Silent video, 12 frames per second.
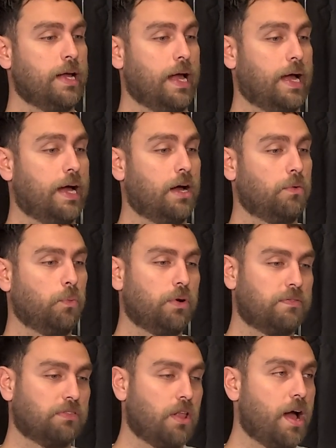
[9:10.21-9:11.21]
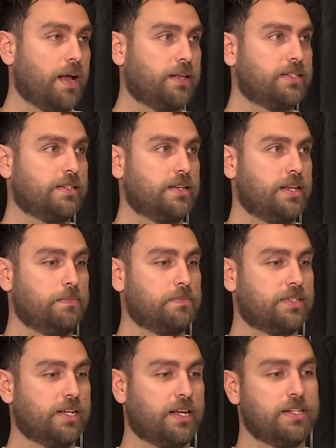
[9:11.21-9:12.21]
Would have liked
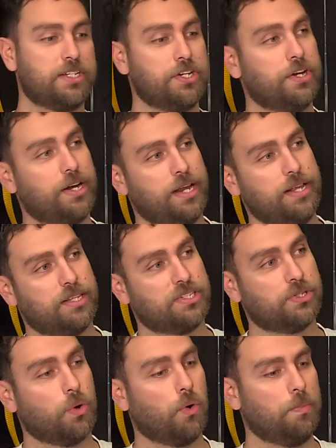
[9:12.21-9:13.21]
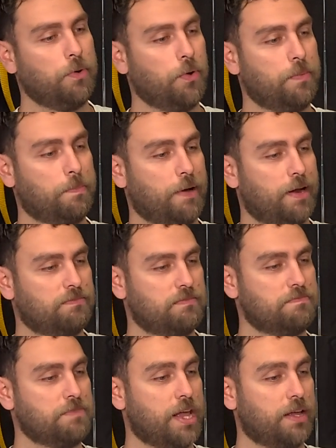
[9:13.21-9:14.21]
him to continue to hit the scoreboard, but
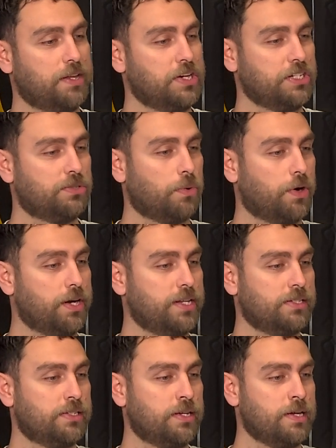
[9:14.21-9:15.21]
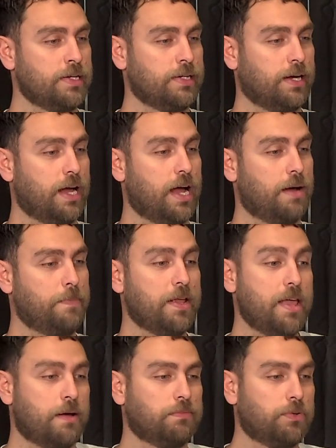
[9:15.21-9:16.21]
yeah, it is what it is. But
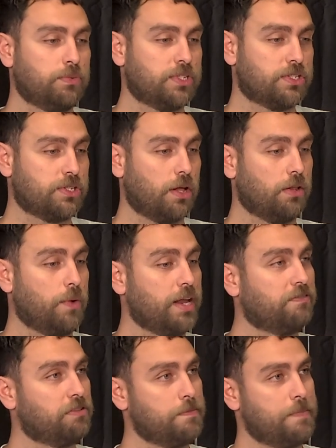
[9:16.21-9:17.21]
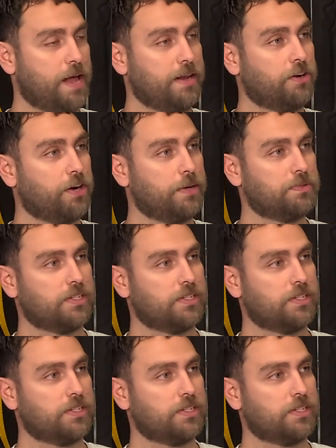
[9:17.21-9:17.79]
yeah, it was a solid week from Paddy Cripps.